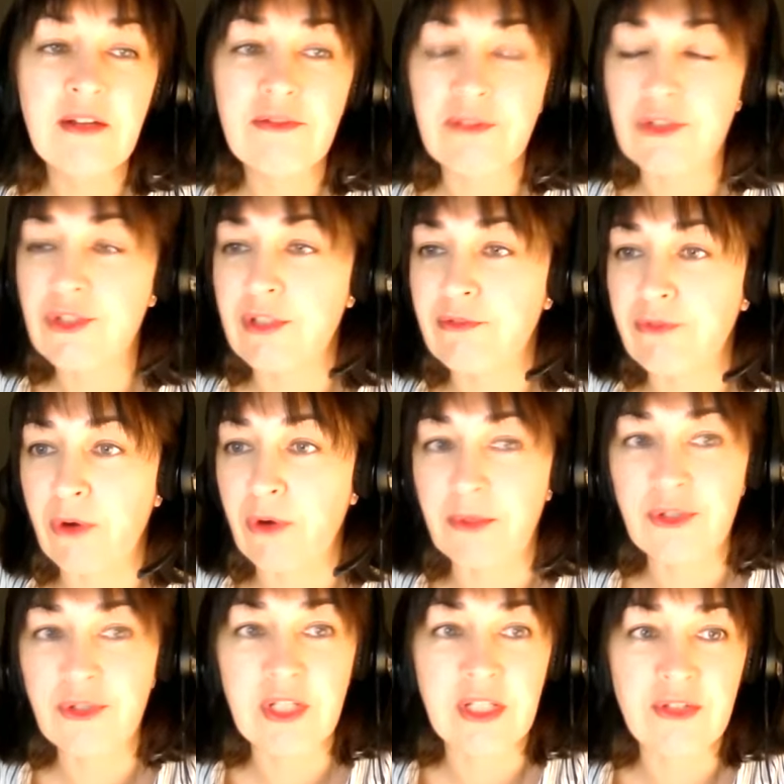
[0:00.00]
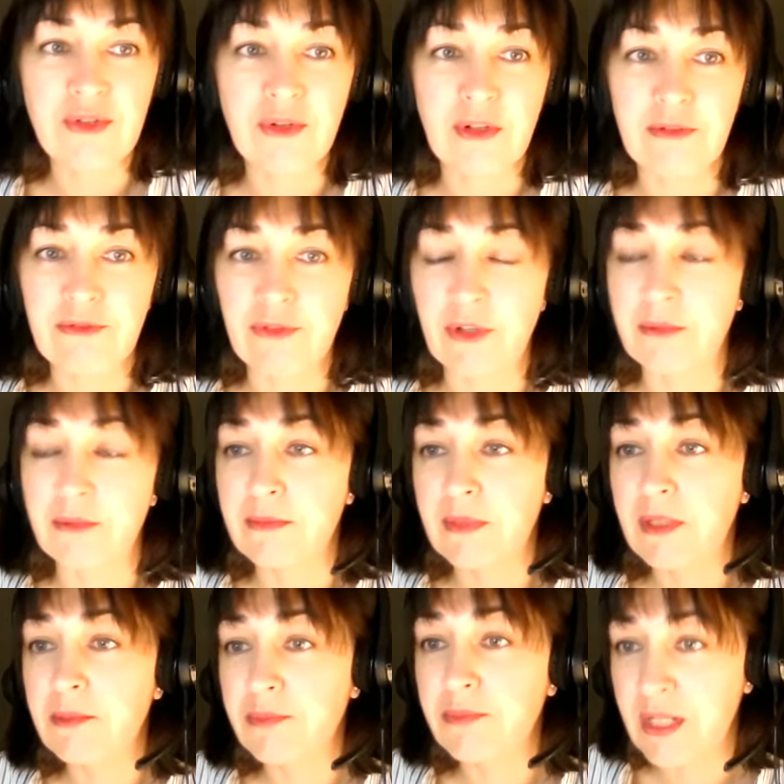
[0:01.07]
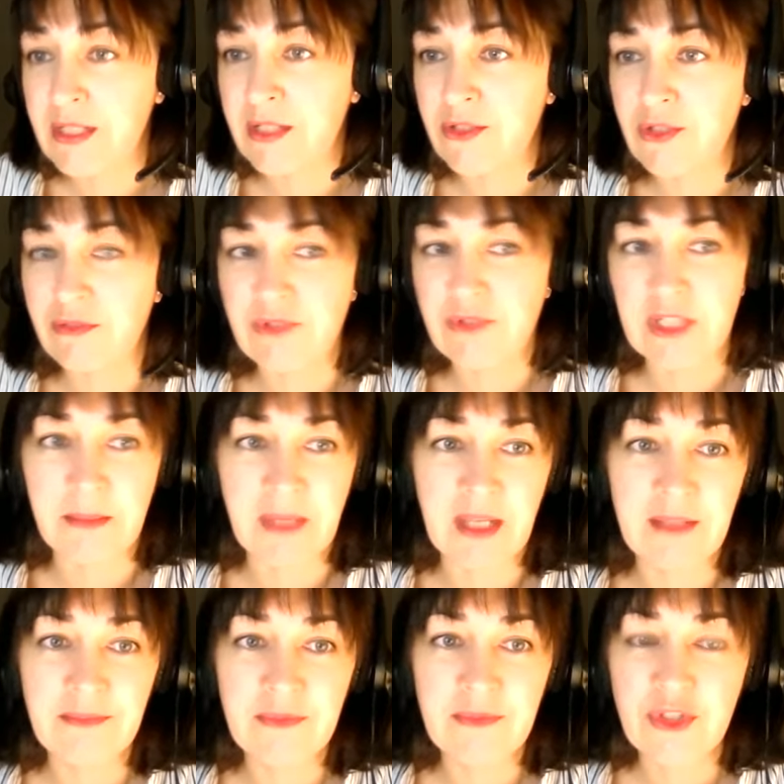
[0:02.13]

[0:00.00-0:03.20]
first and foremost is to confirm presence of TMA.